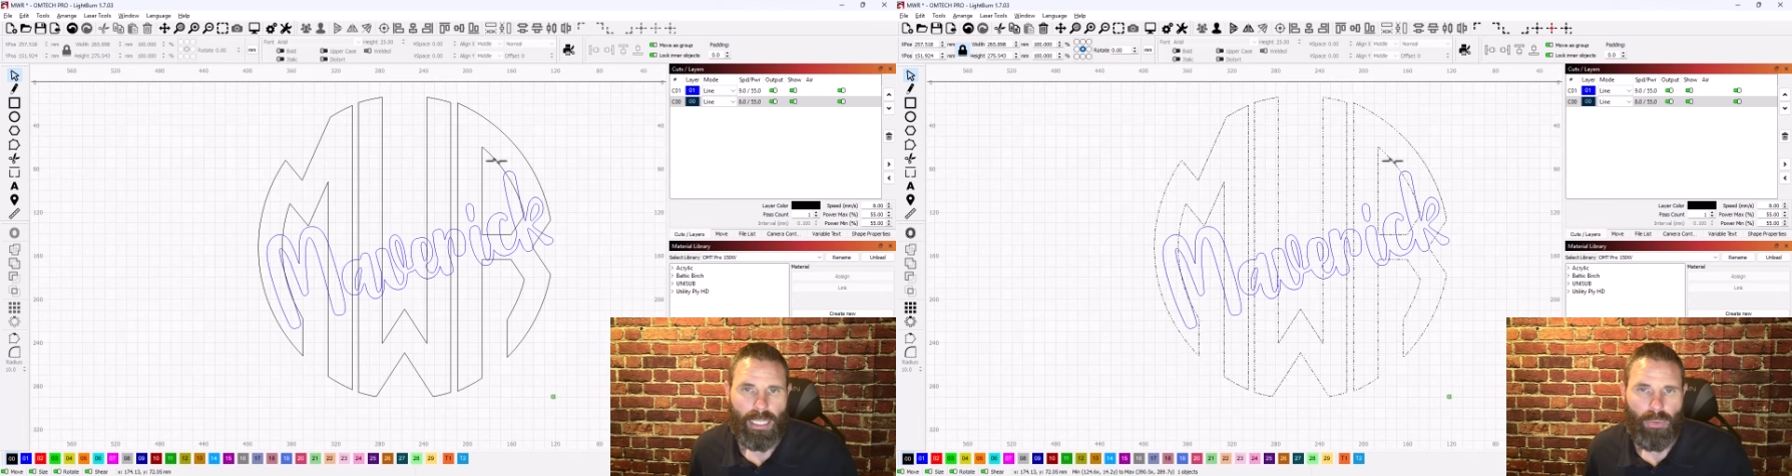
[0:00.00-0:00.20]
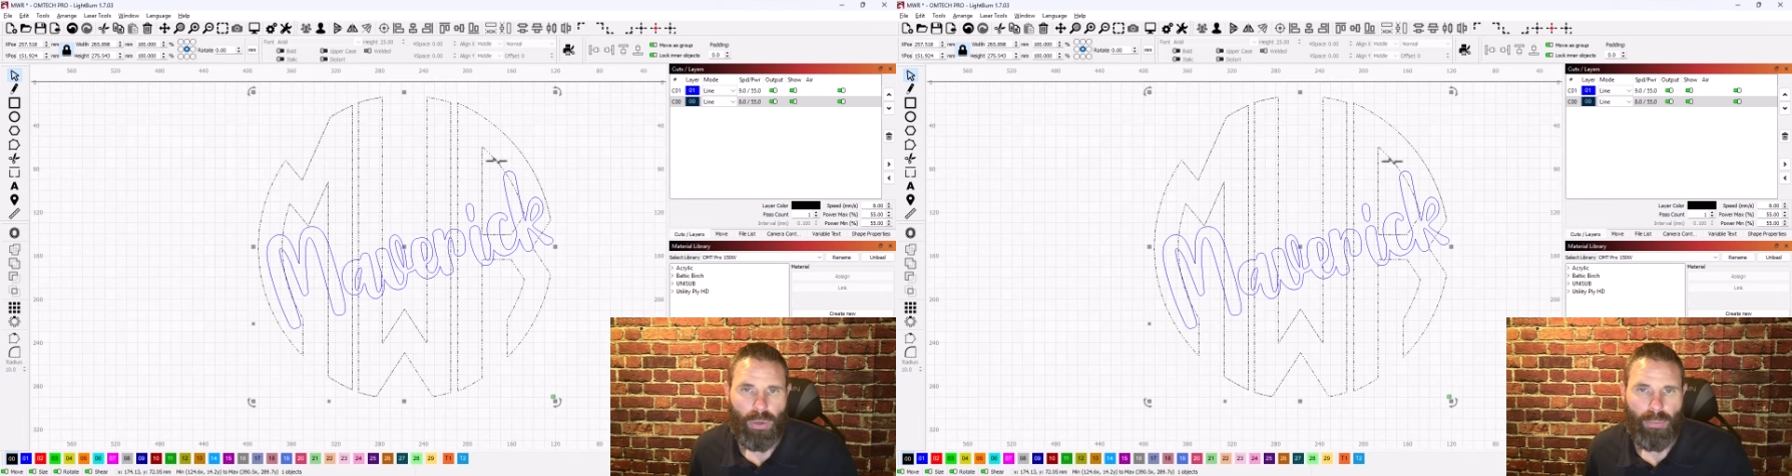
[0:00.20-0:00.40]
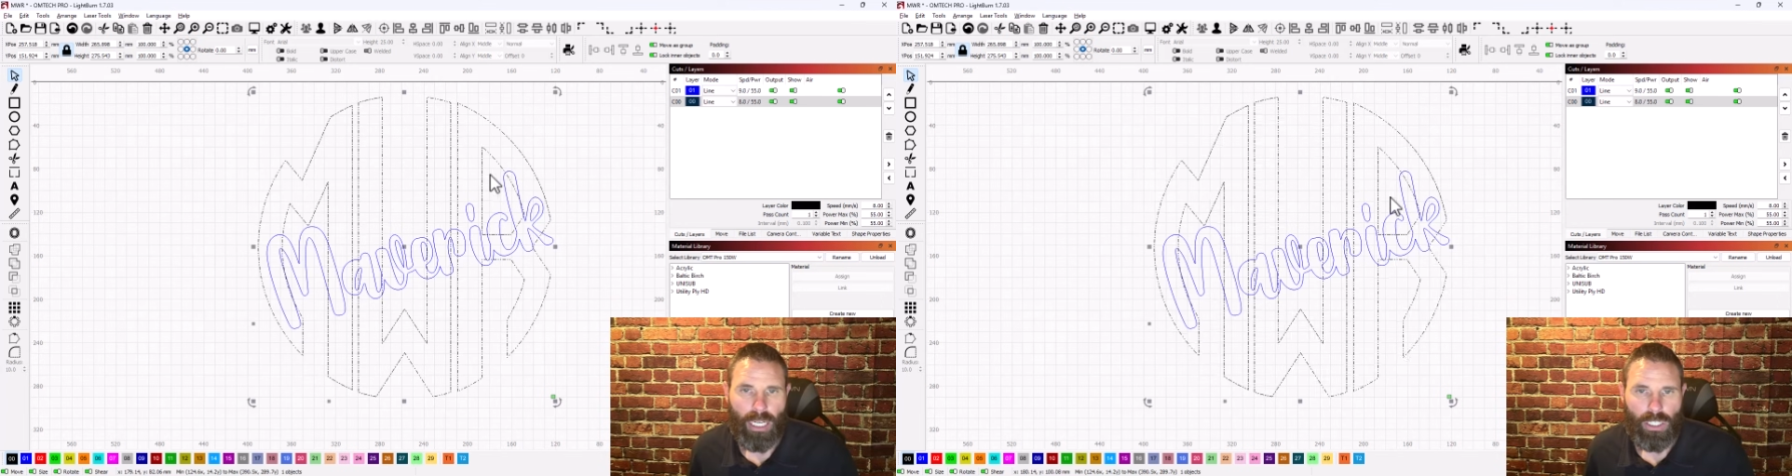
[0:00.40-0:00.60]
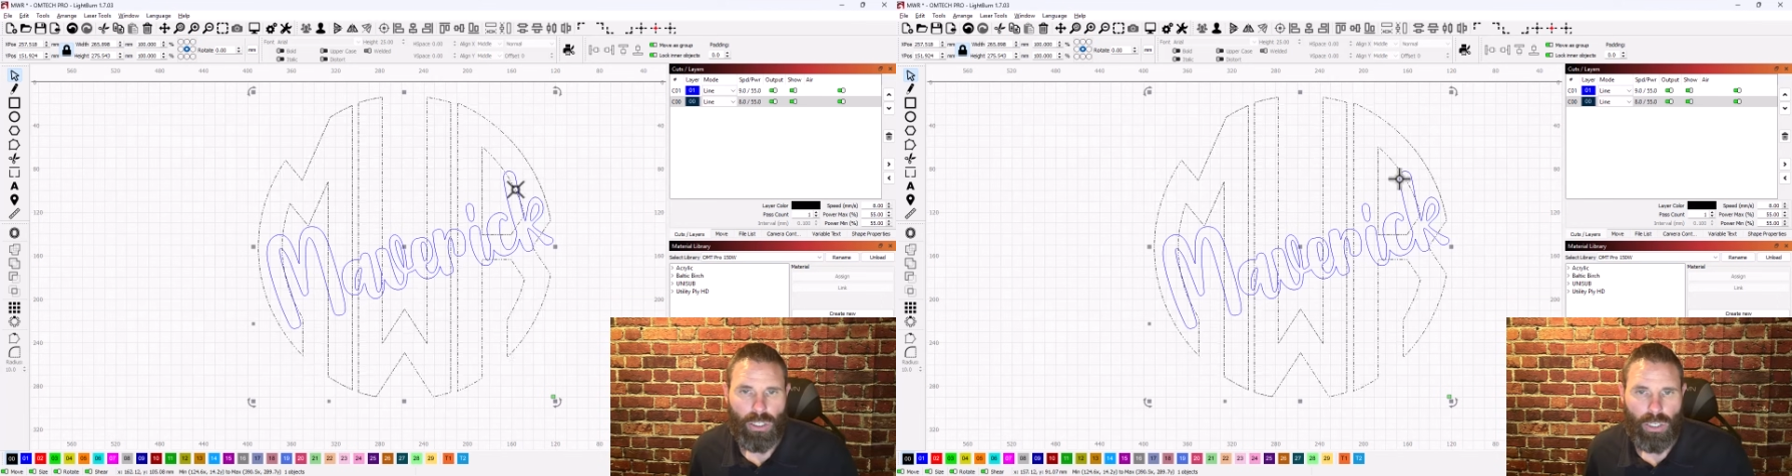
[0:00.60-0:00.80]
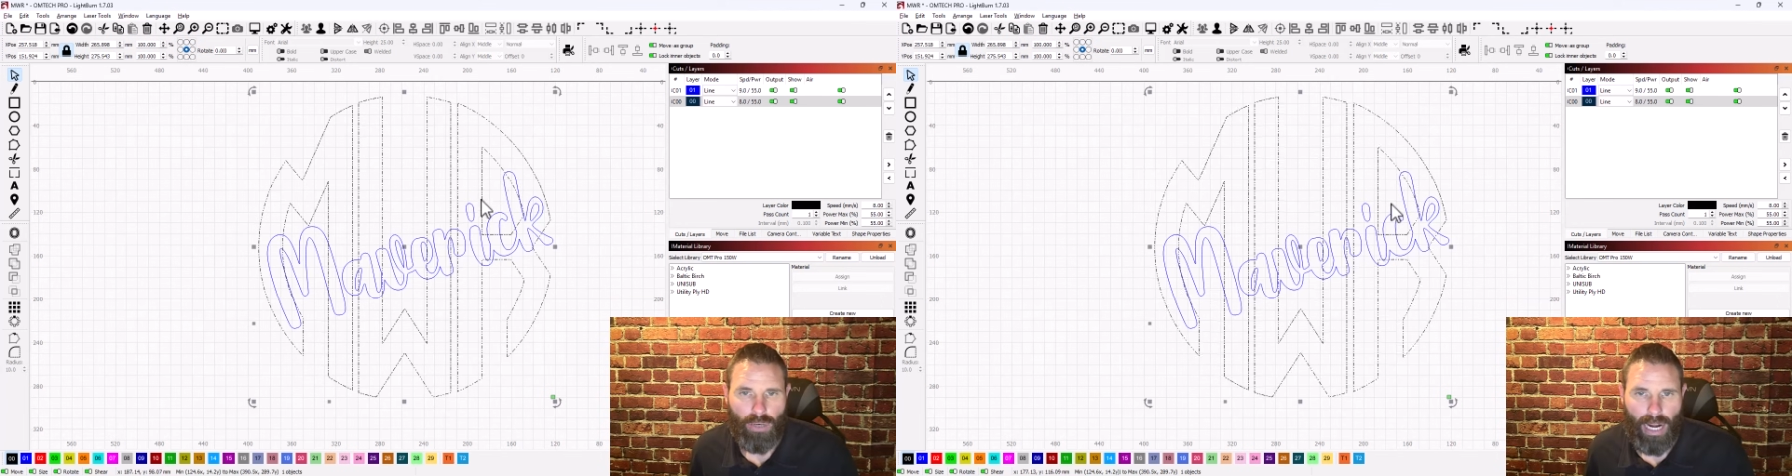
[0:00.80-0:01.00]
and we made
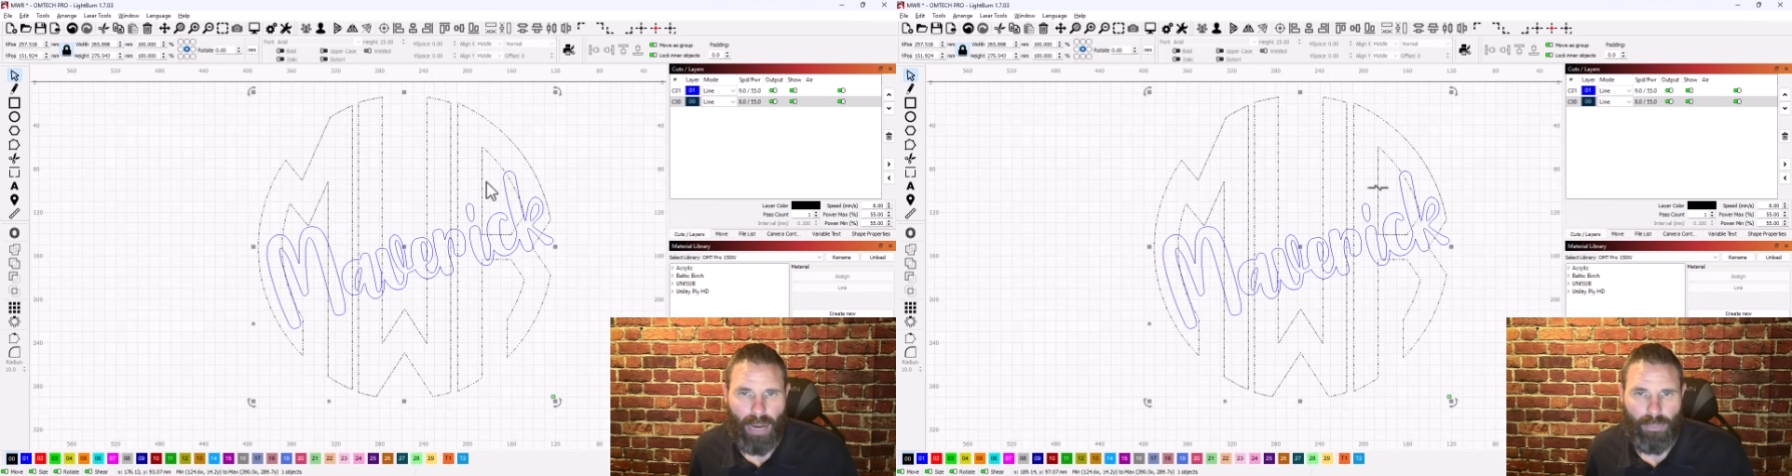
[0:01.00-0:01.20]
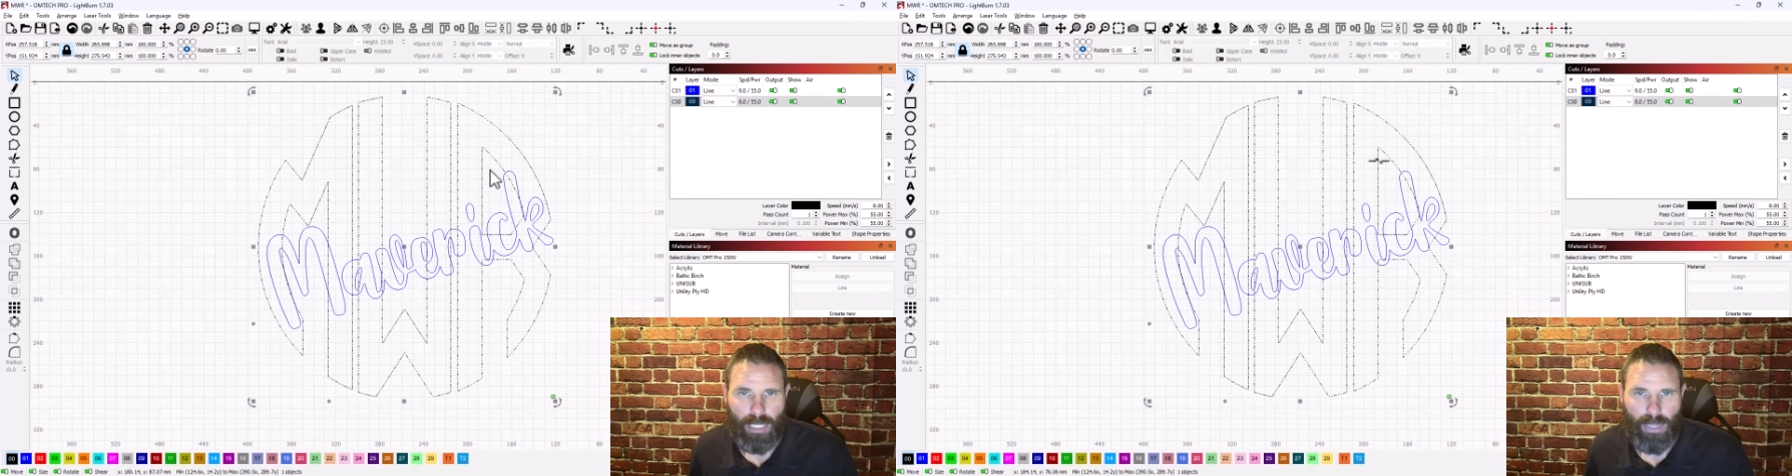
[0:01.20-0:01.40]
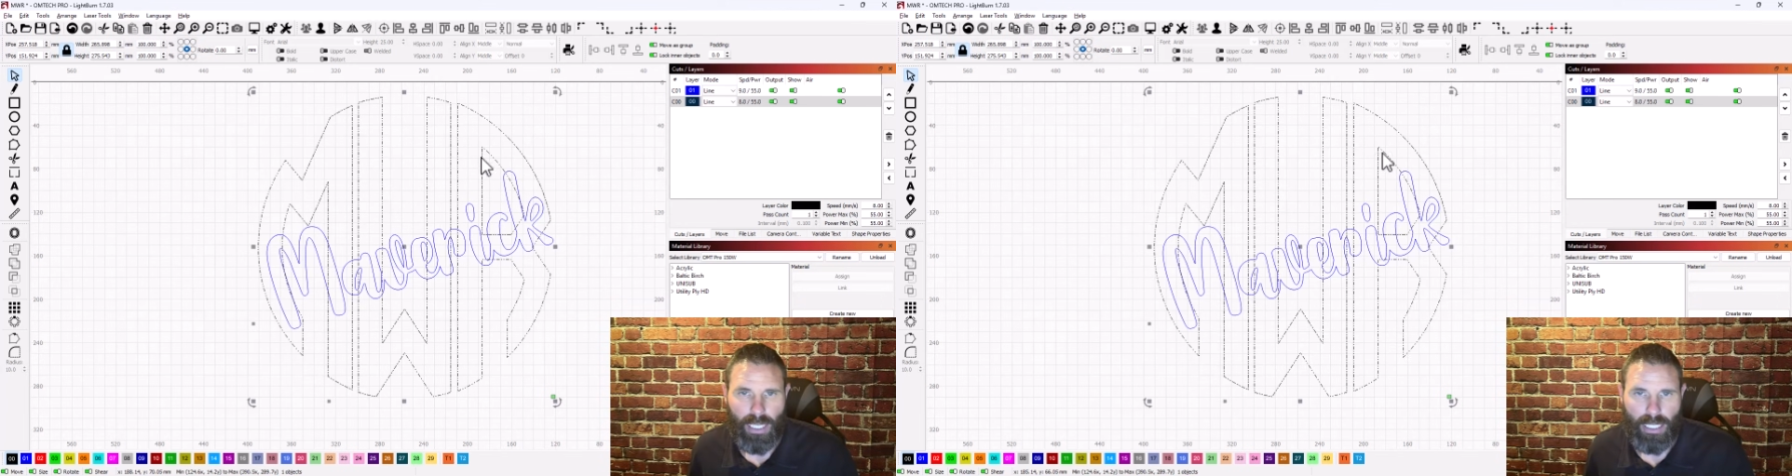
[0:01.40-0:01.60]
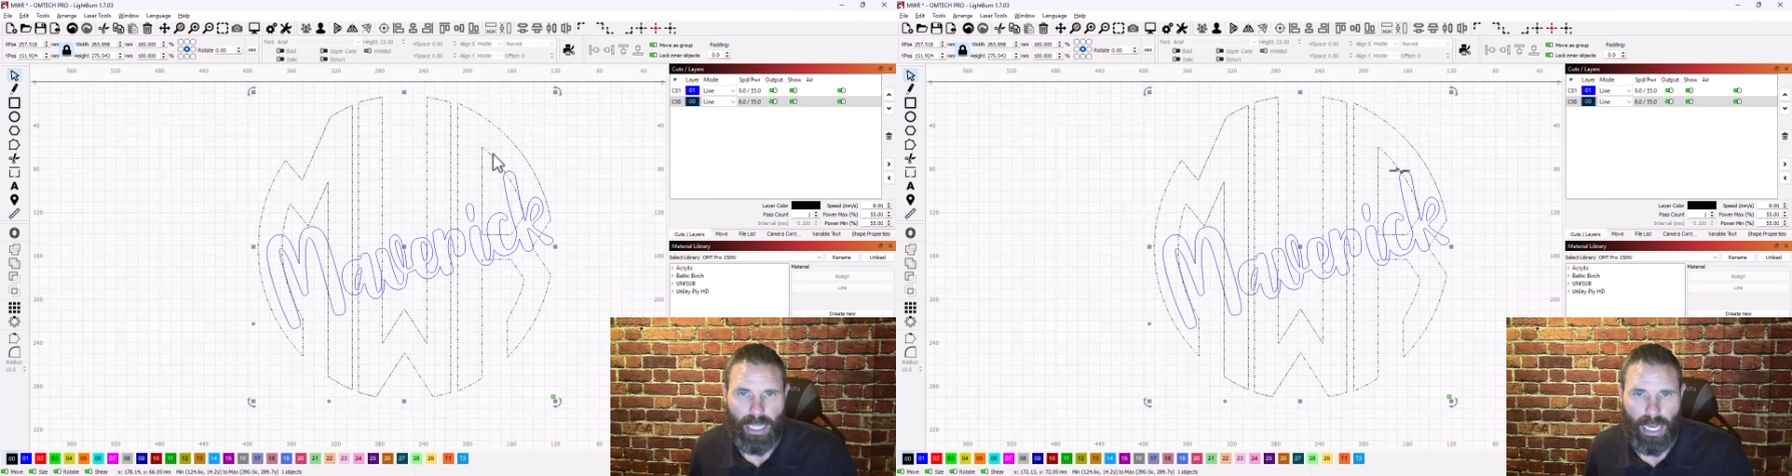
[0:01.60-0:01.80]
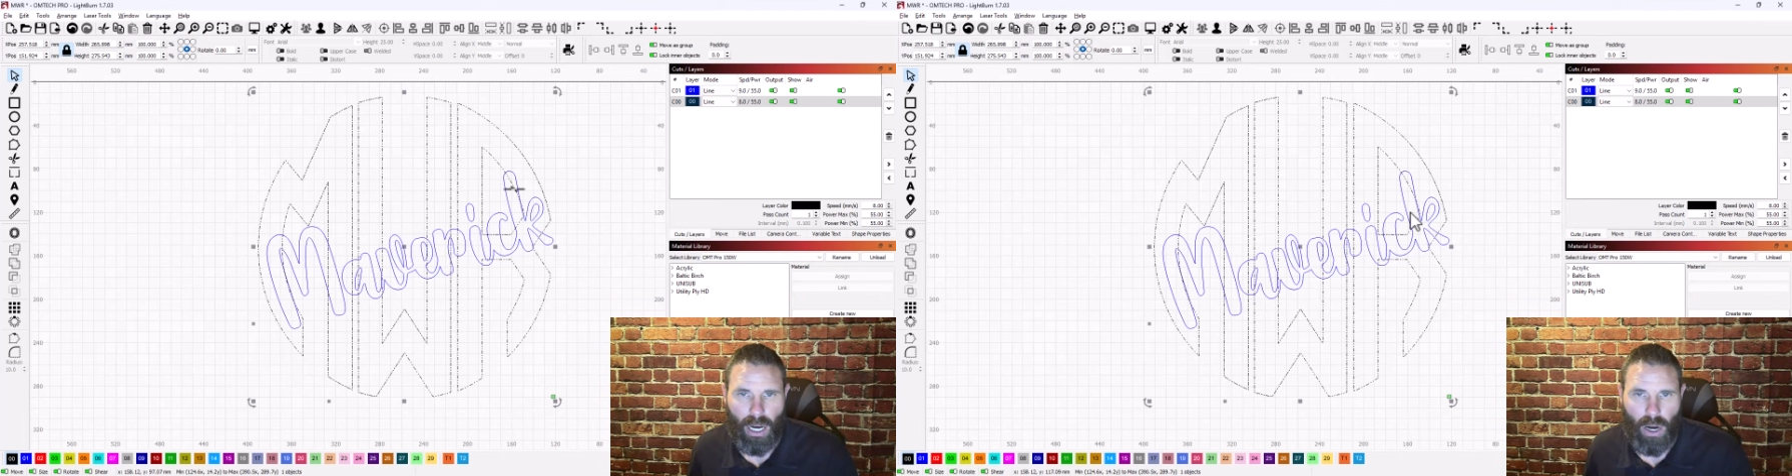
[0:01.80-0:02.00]
sure to grab this piece of the